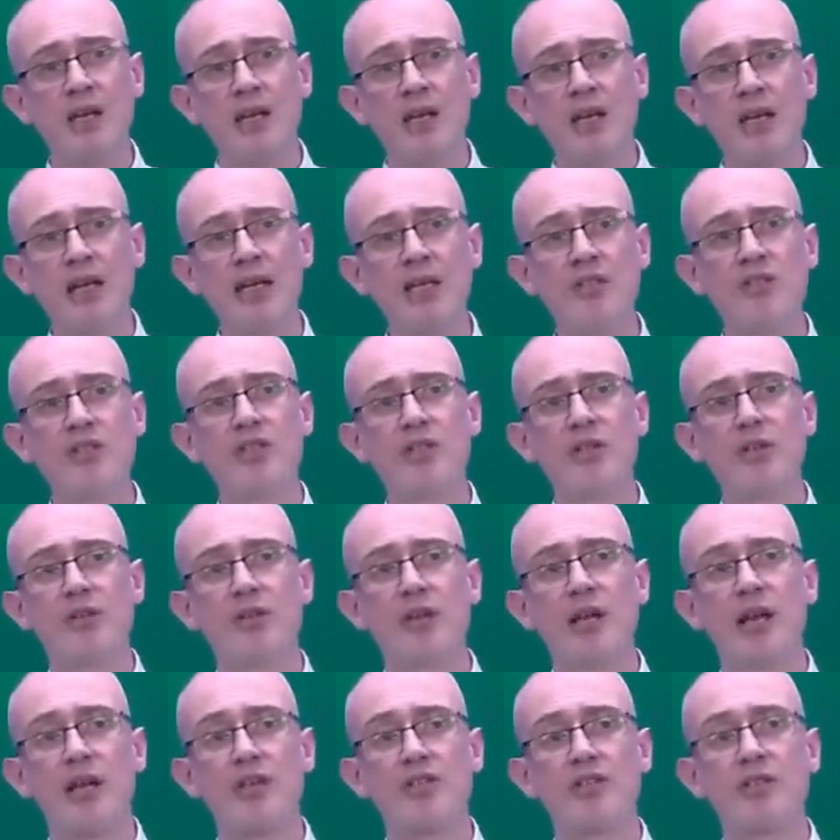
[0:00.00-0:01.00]
In
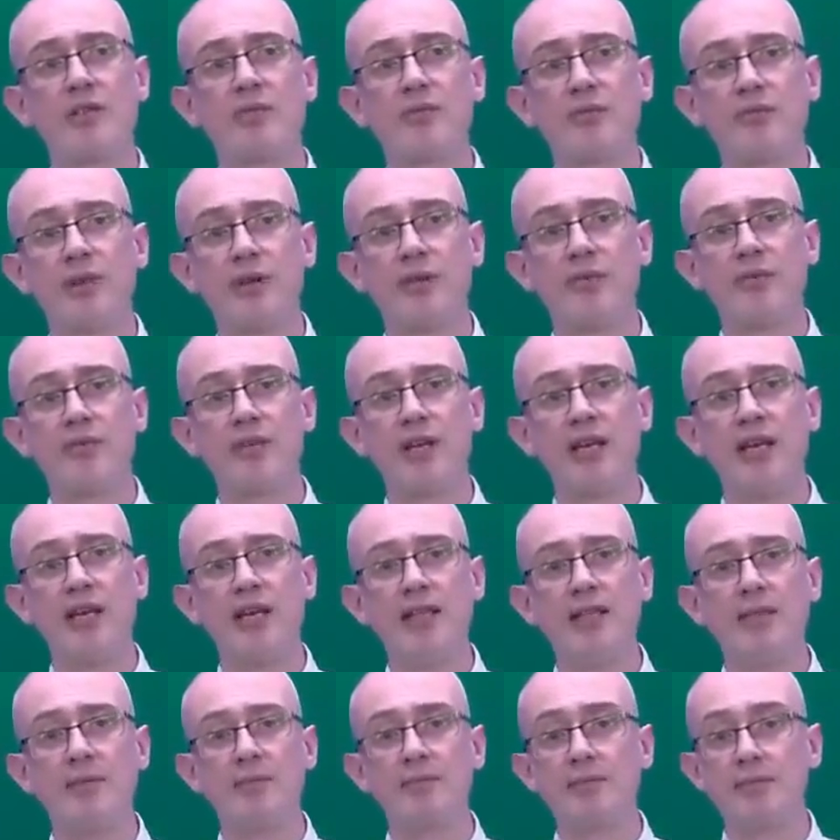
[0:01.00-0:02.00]

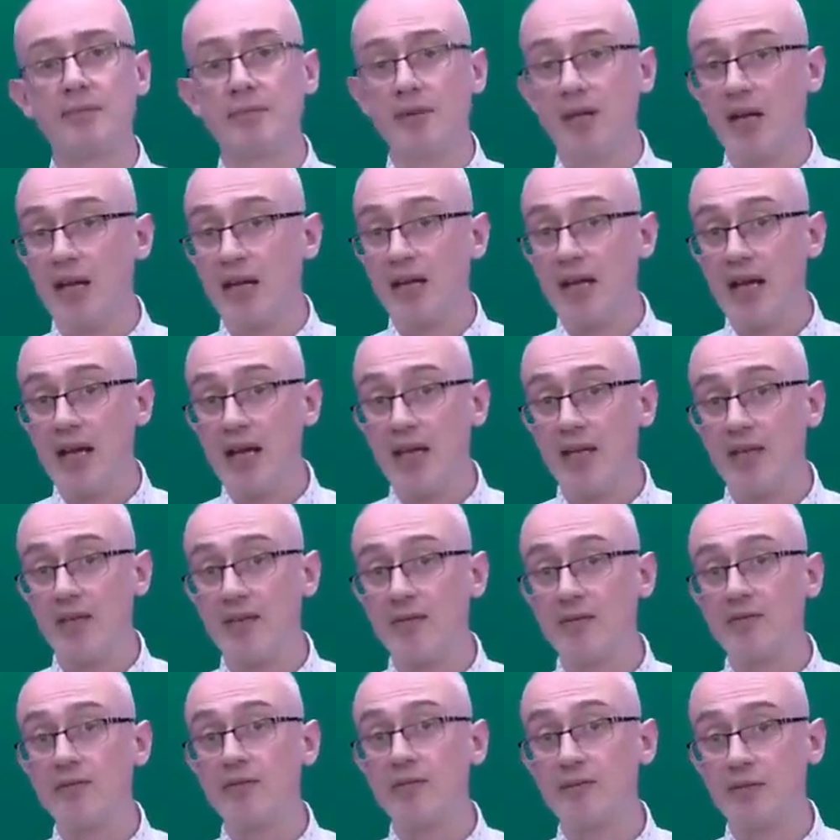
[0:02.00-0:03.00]
2015, again,
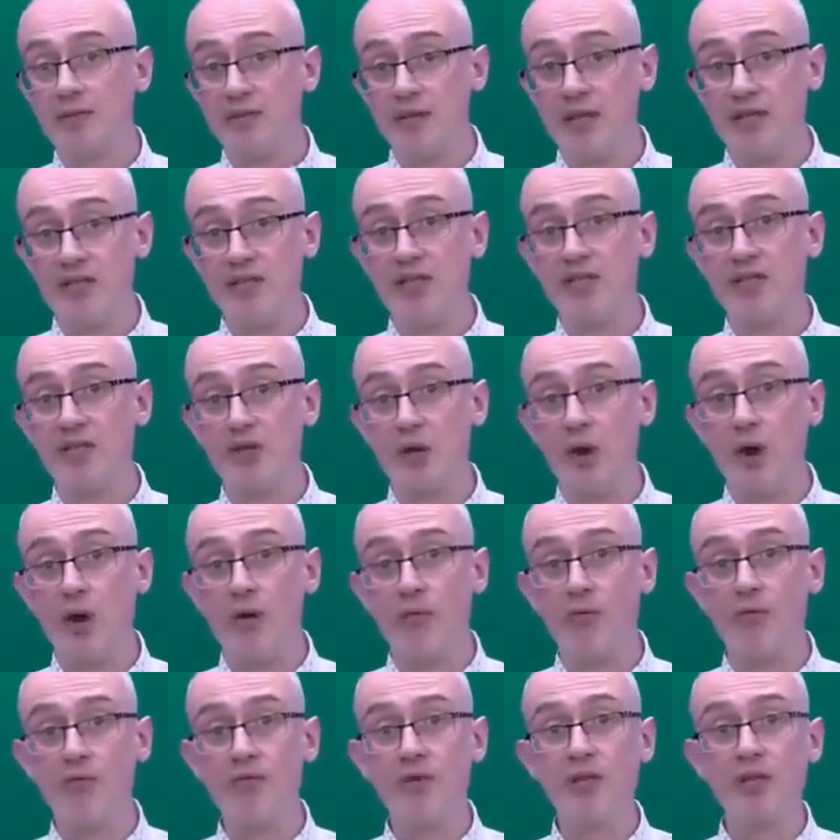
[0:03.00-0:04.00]
this is an
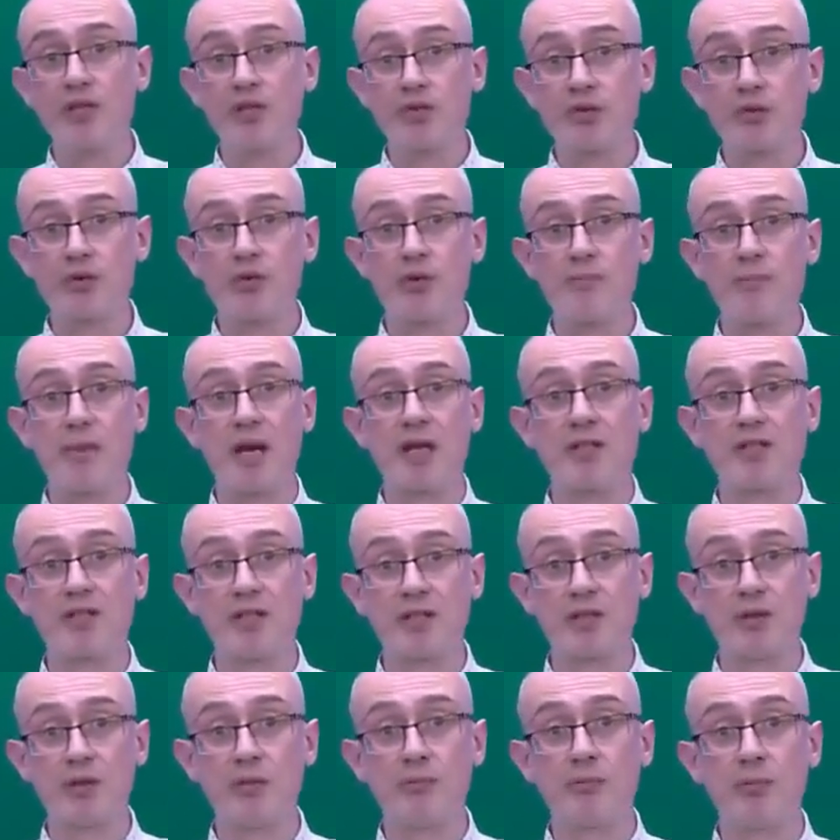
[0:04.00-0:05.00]
obvious
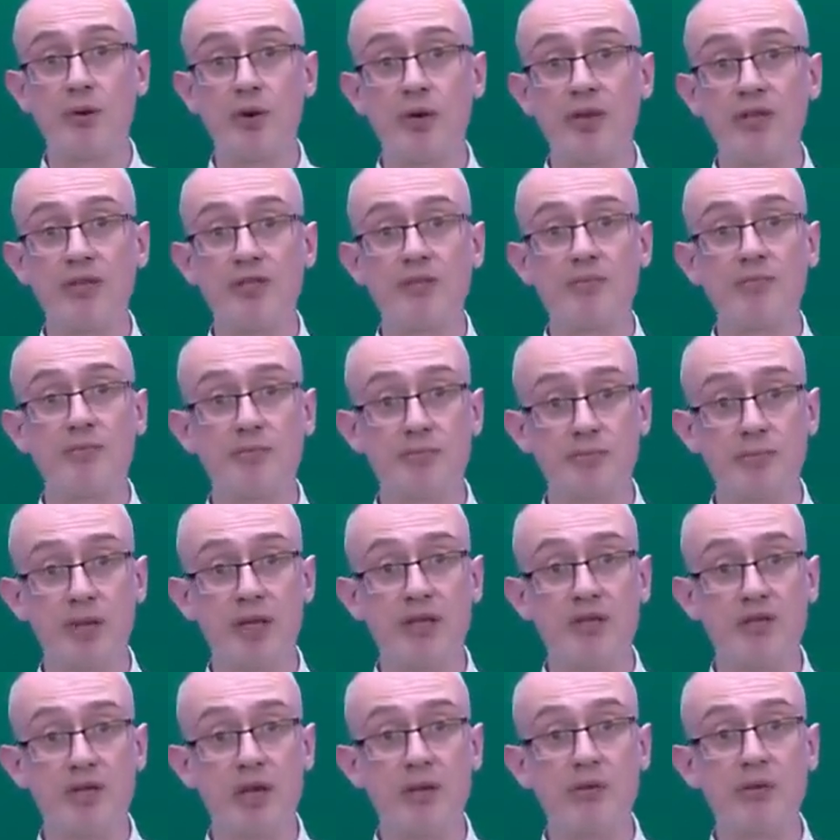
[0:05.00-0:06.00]
grammatical point,
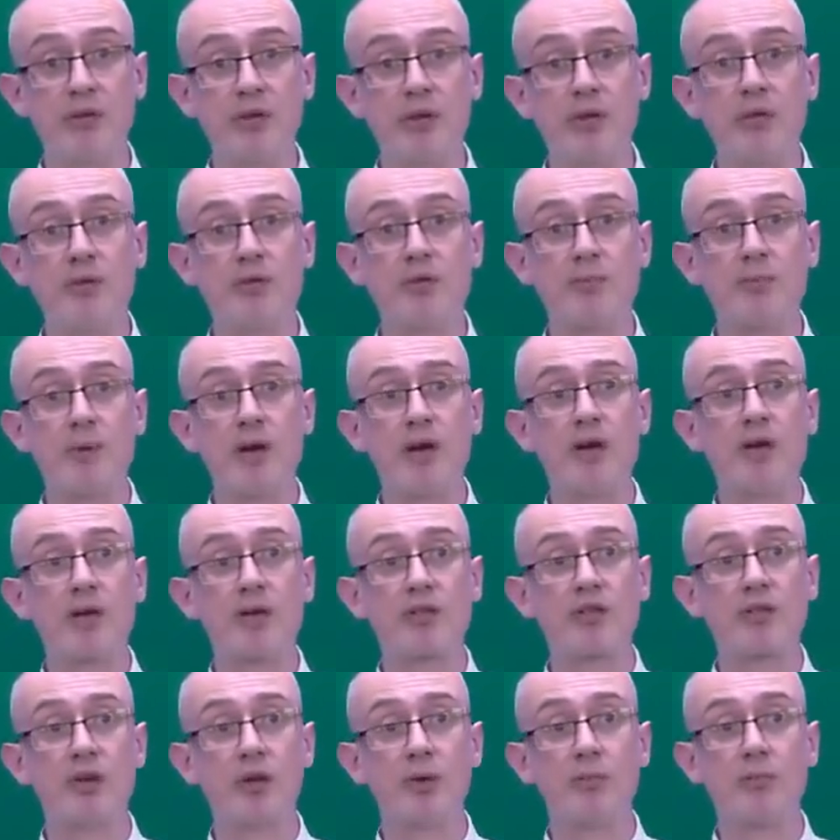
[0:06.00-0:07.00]
but don't lose
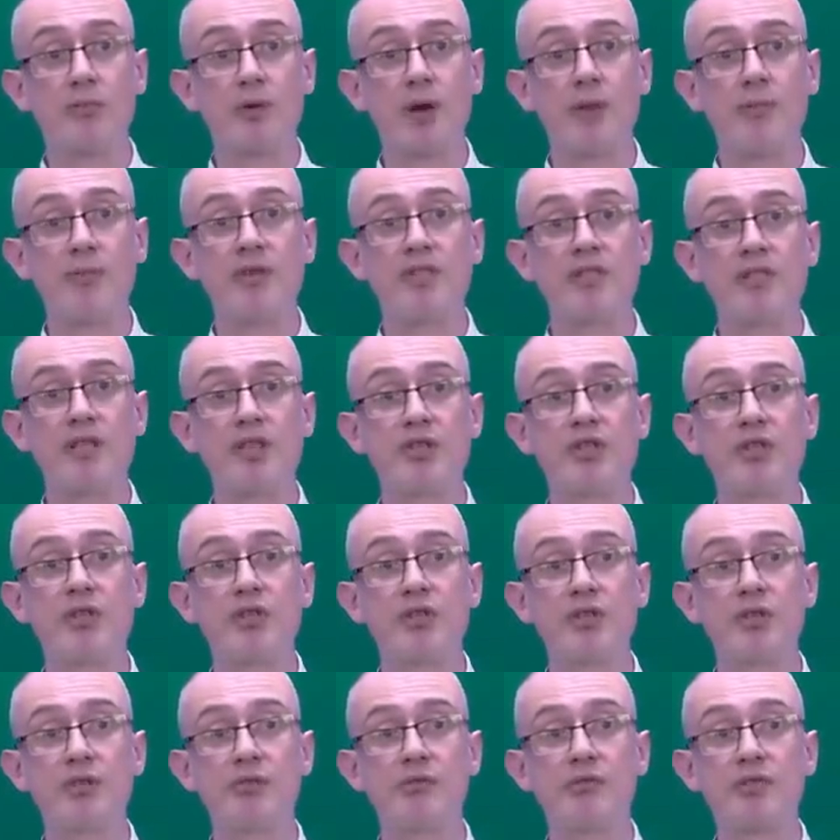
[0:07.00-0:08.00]
marks on
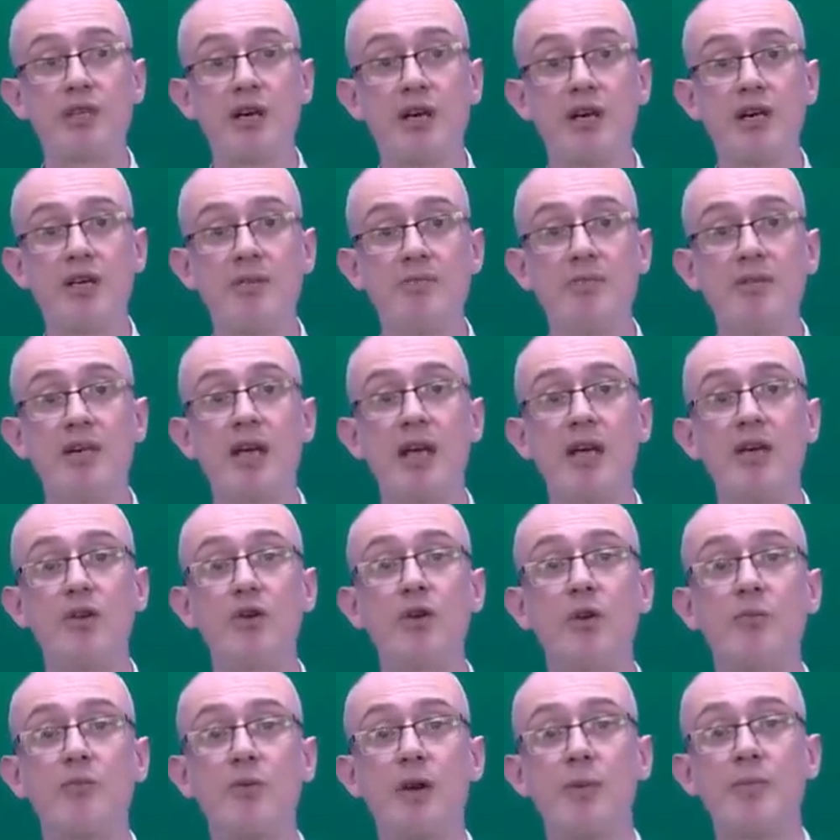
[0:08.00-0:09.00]
prepositions of time. Get
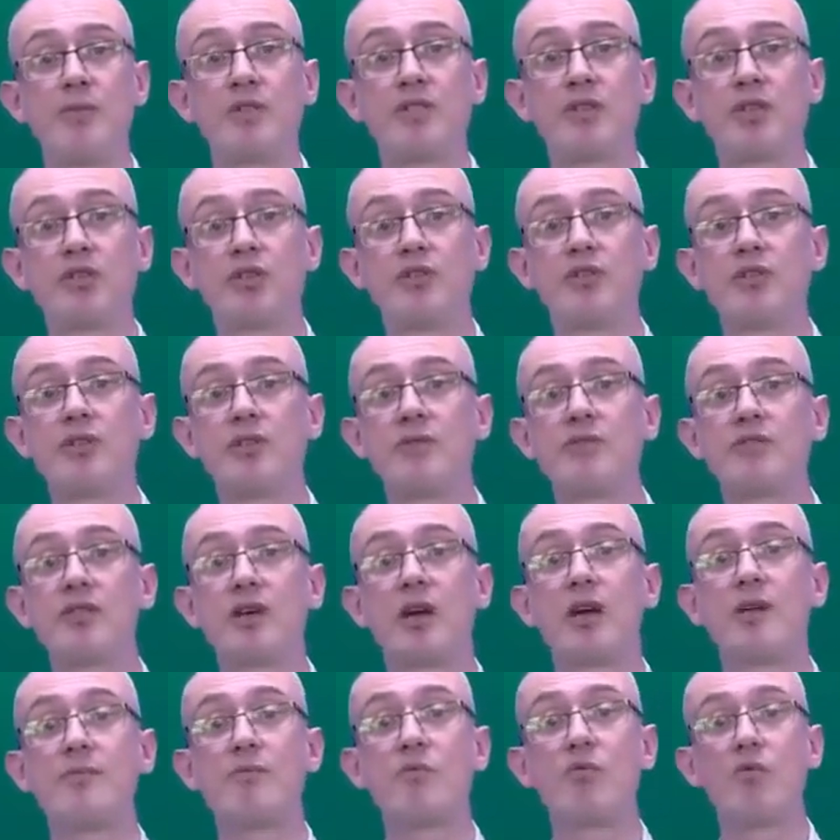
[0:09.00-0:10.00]
your prepositions of
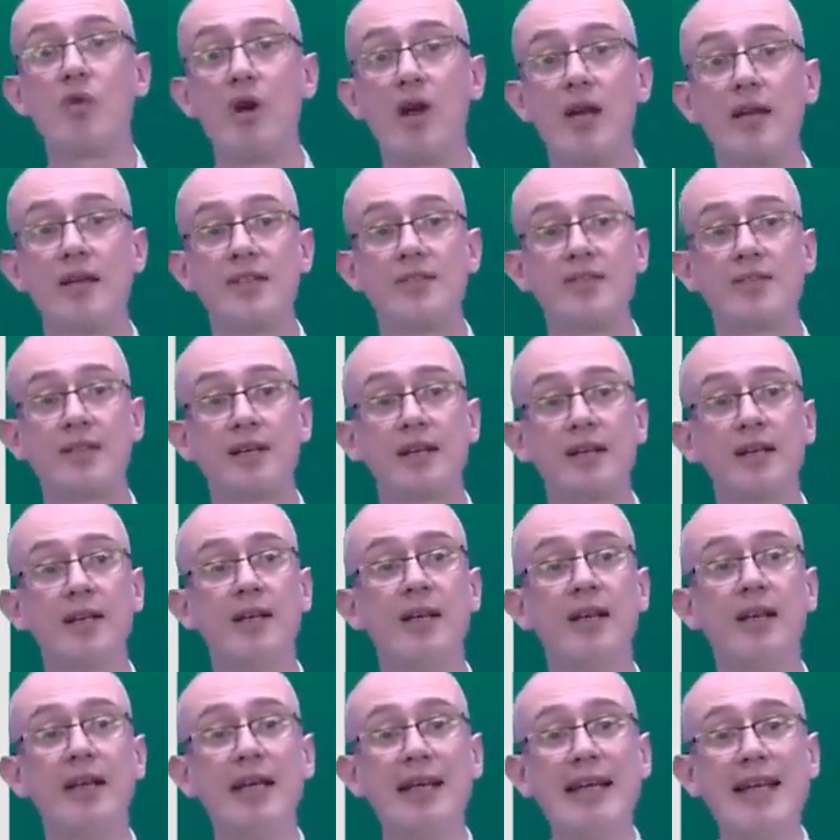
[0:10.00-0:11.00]
time right.
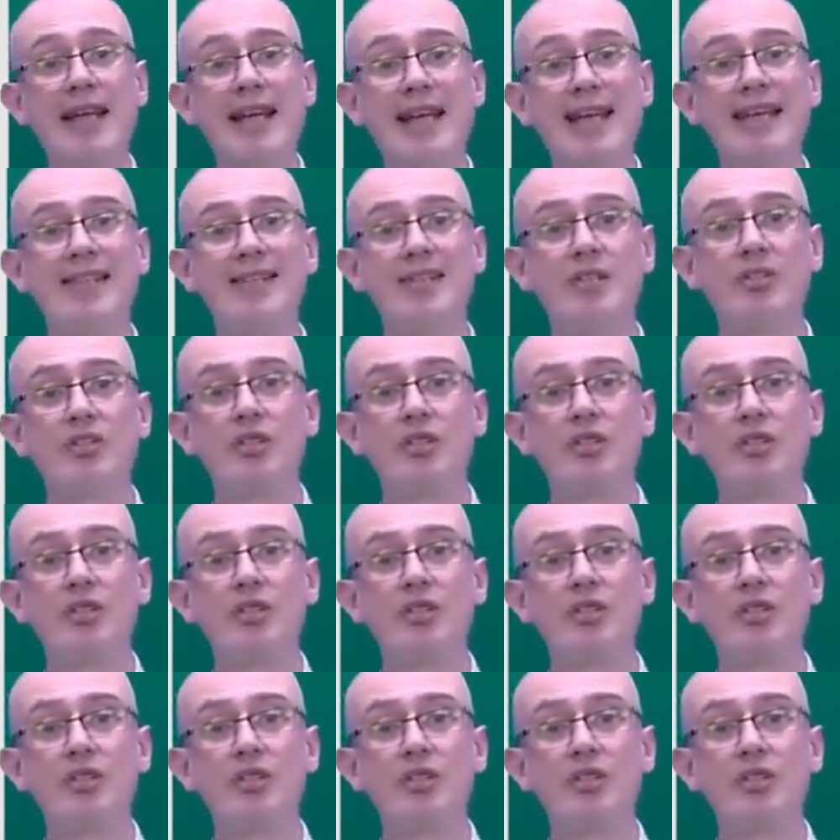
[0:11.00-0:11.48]
In